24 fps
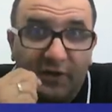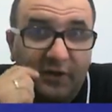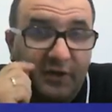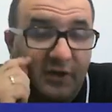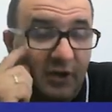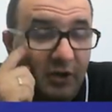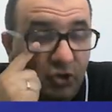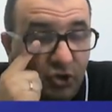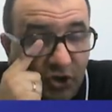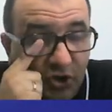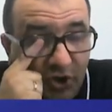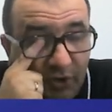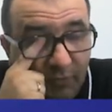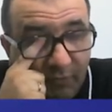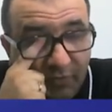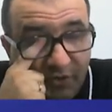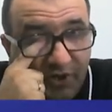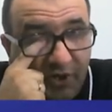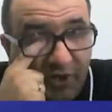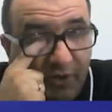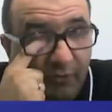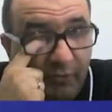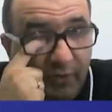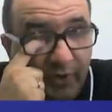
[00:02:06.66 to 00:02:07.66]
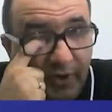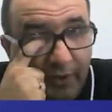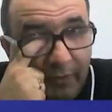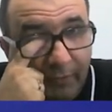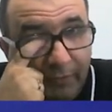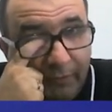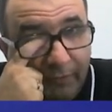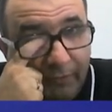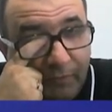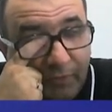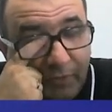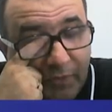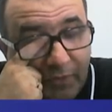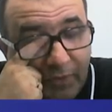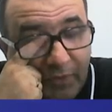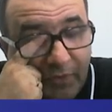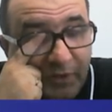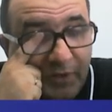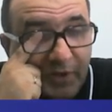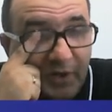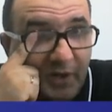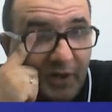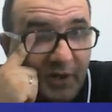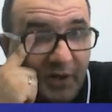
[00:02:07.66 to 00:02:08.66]
and knight jump somewhere,
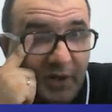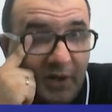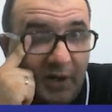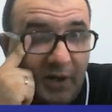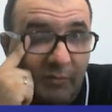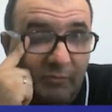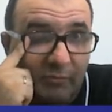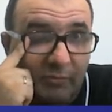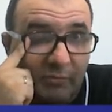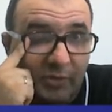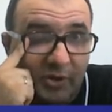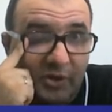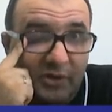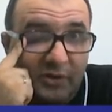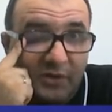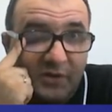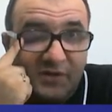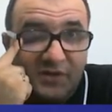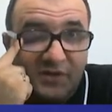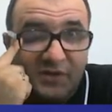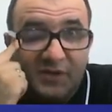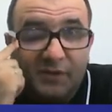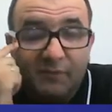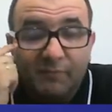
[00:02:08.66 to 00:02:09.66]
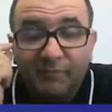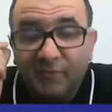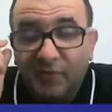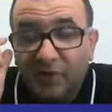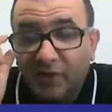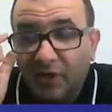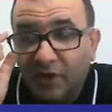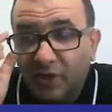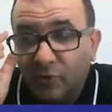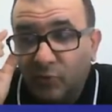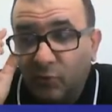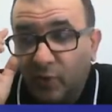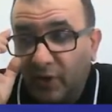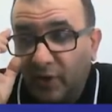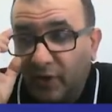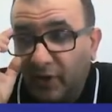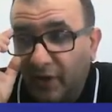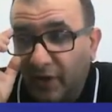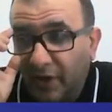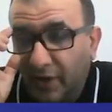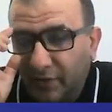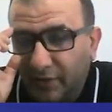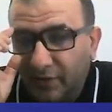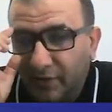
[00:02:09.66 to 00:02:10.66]
there can be some equal
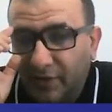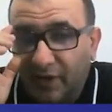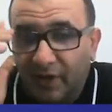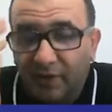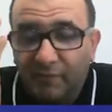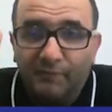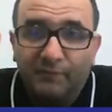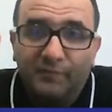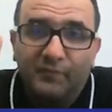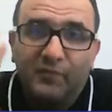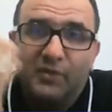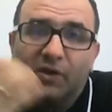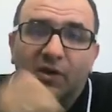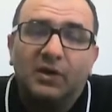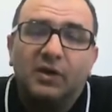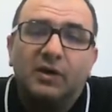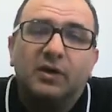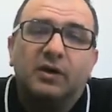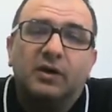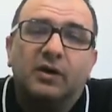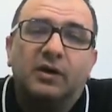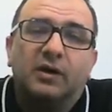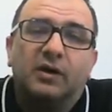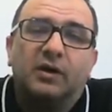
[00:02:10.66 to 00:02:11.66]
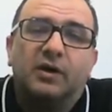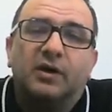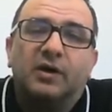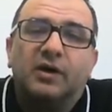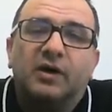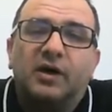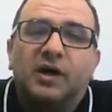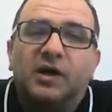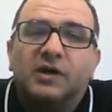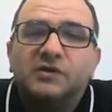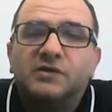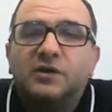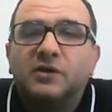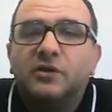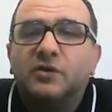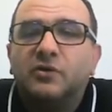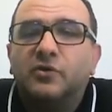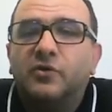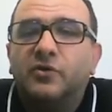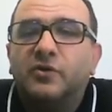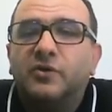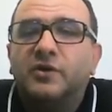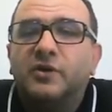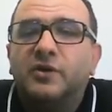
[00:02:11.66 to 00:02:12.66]
endgame arising
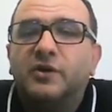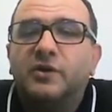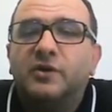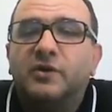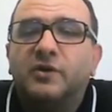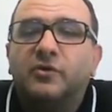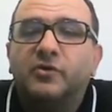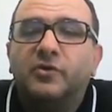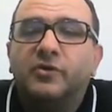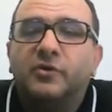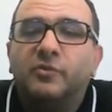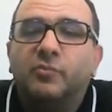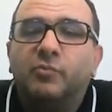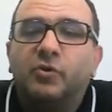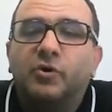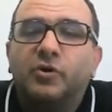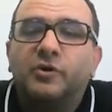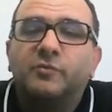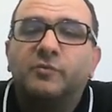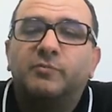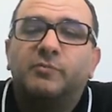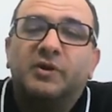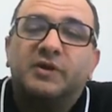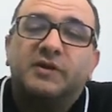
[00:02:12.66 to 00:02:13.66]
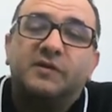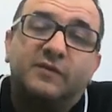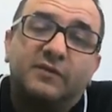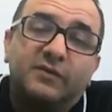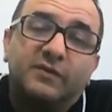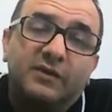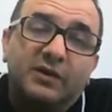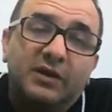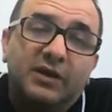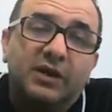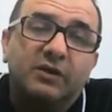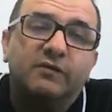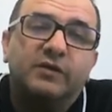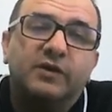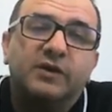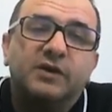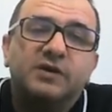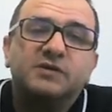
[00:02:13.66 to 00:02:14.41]
on the board. But even in